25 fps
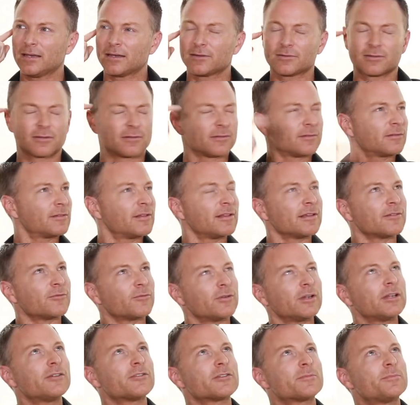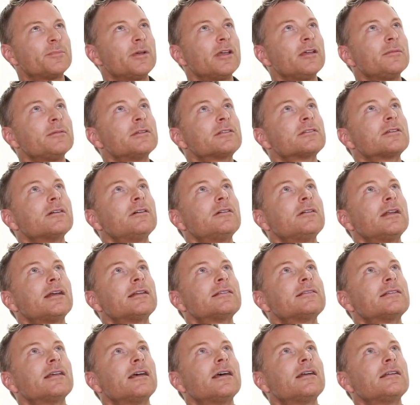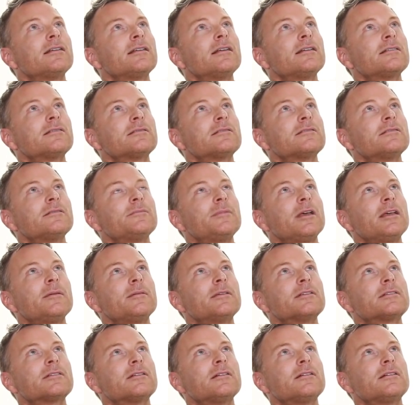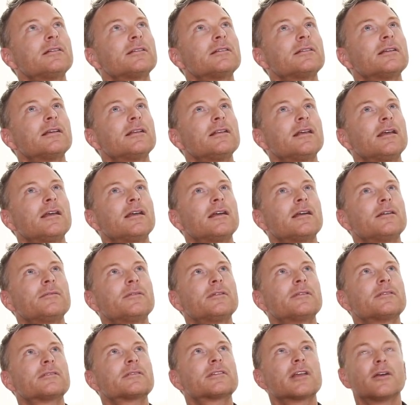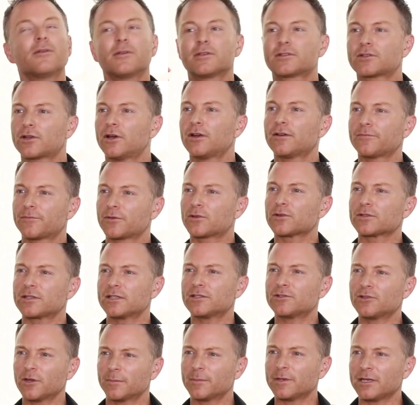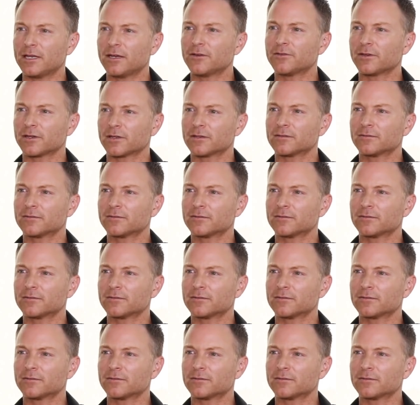It's a thing of lyrics, baby, it's cold outside, I got to go, baby, it's cold outside. So it's kind of because he's domineering